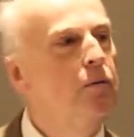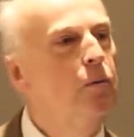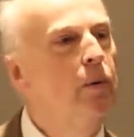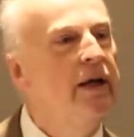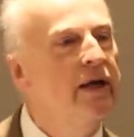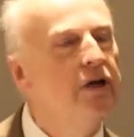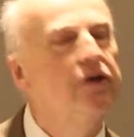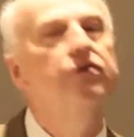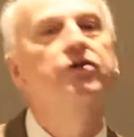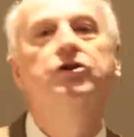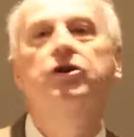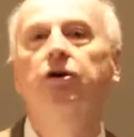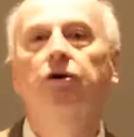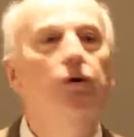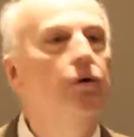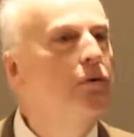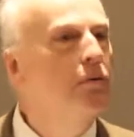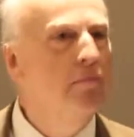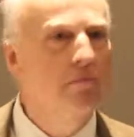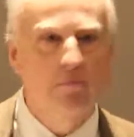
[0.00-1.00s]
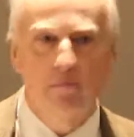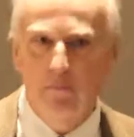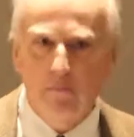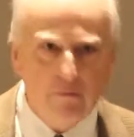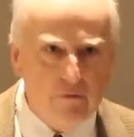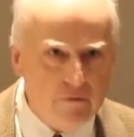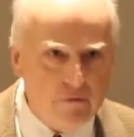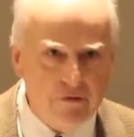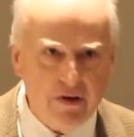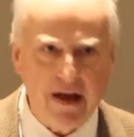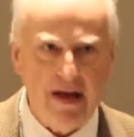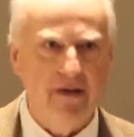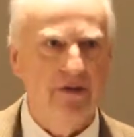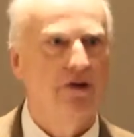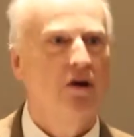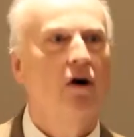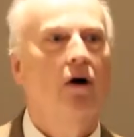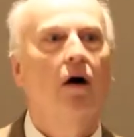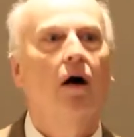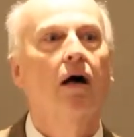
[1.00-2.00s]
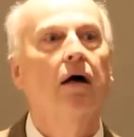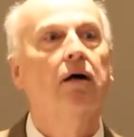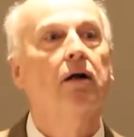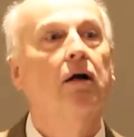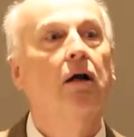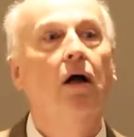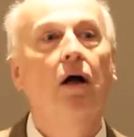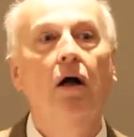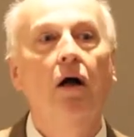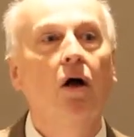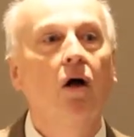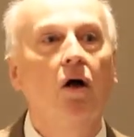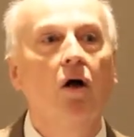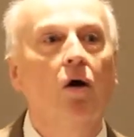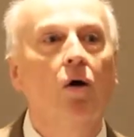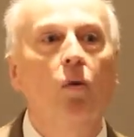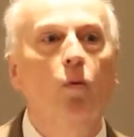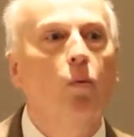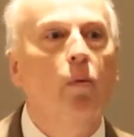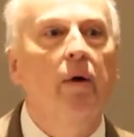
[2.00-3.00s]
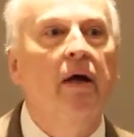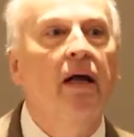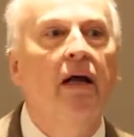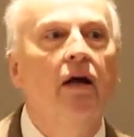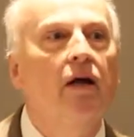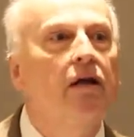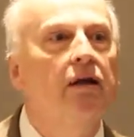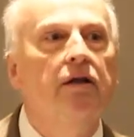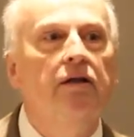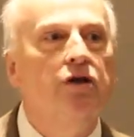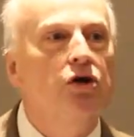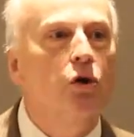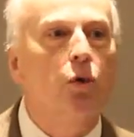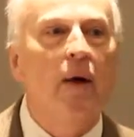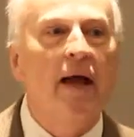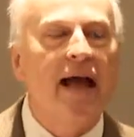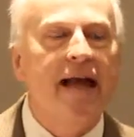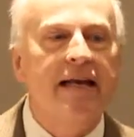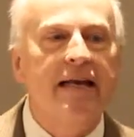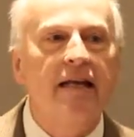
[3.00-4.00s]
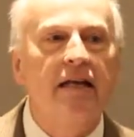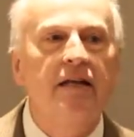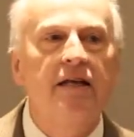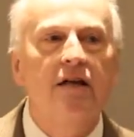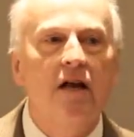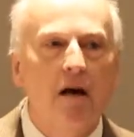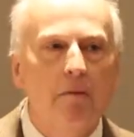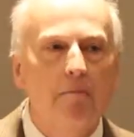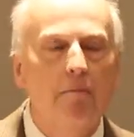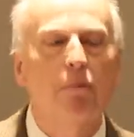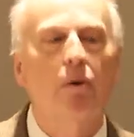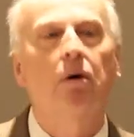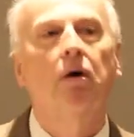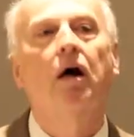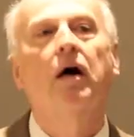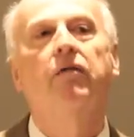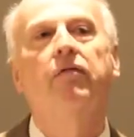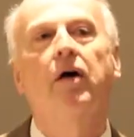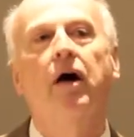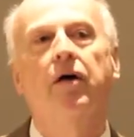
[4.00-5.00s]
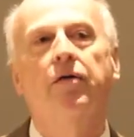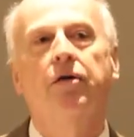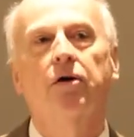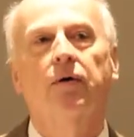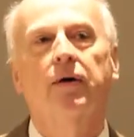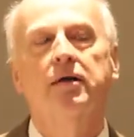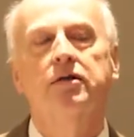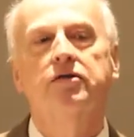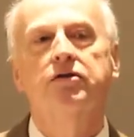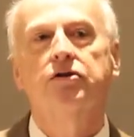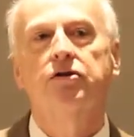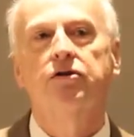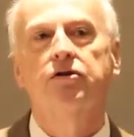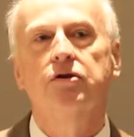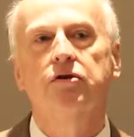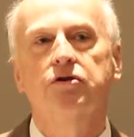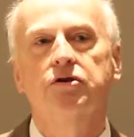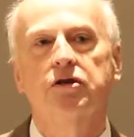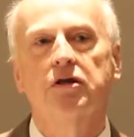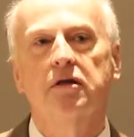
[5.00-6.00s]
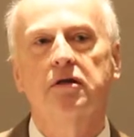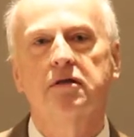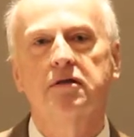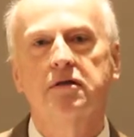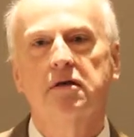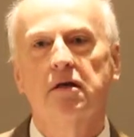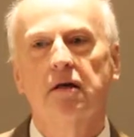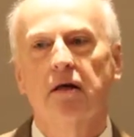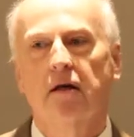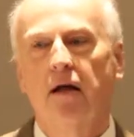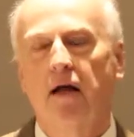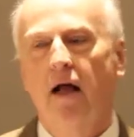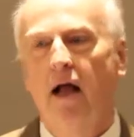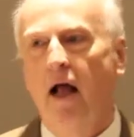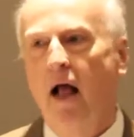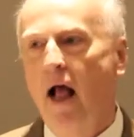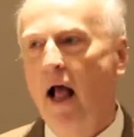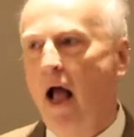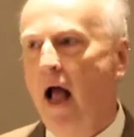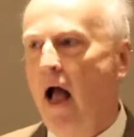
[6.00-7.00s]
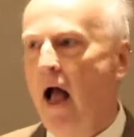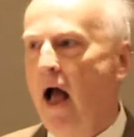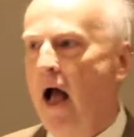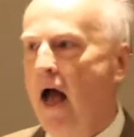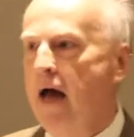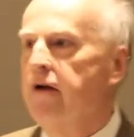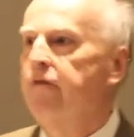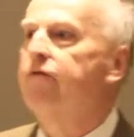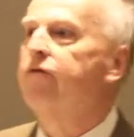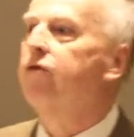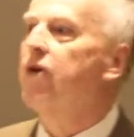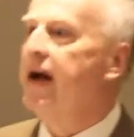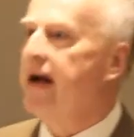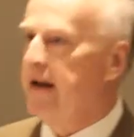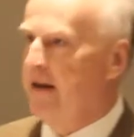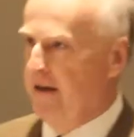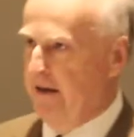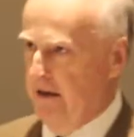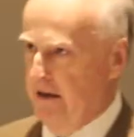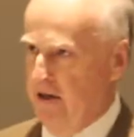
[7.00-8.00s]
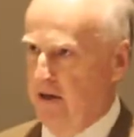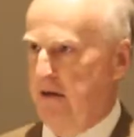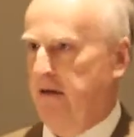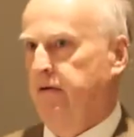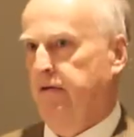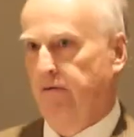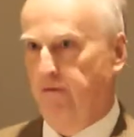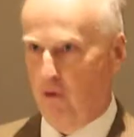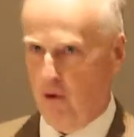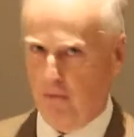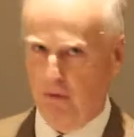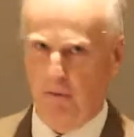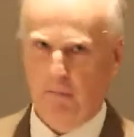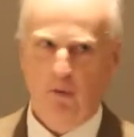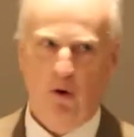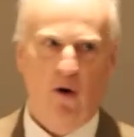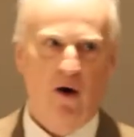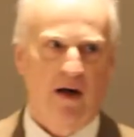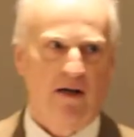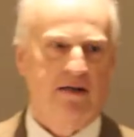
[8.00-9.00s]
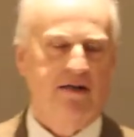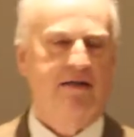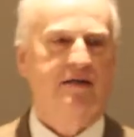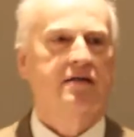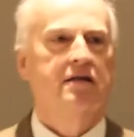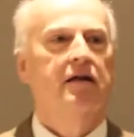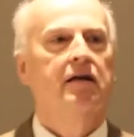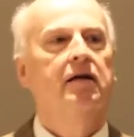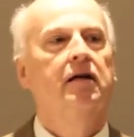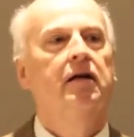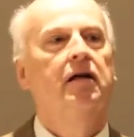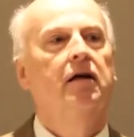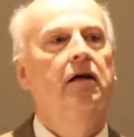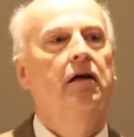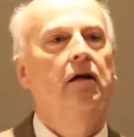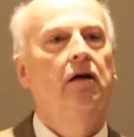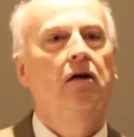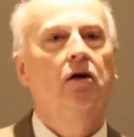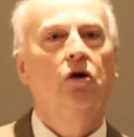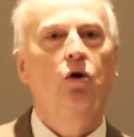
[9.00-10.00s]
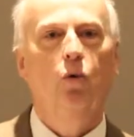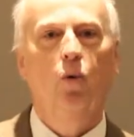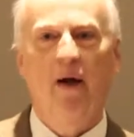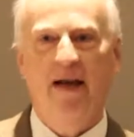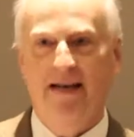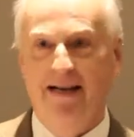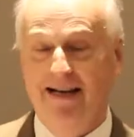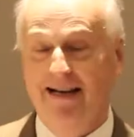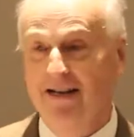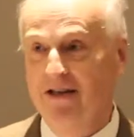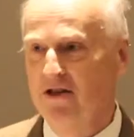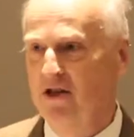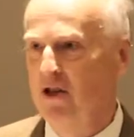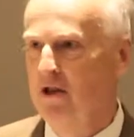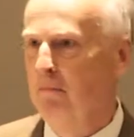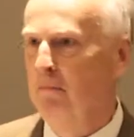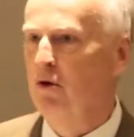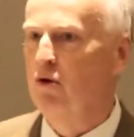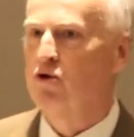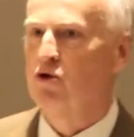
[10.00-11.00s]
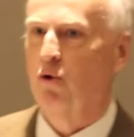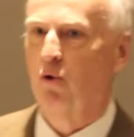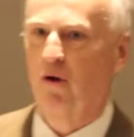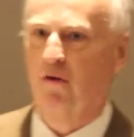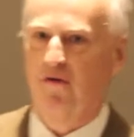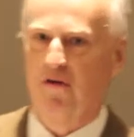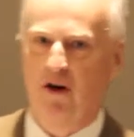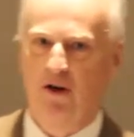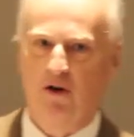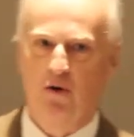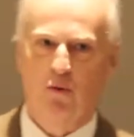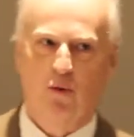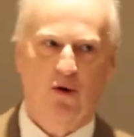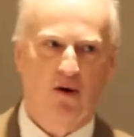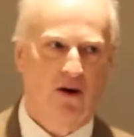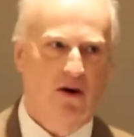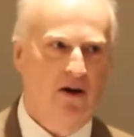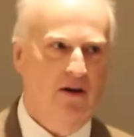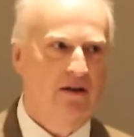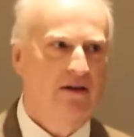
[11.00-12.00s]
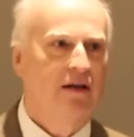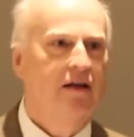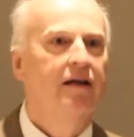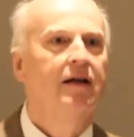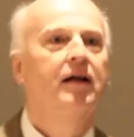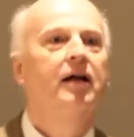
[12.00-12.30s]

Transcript: we could do Vanguard, we can do any number of other institutions. I had a friend, former boss, who went into the mutual fund world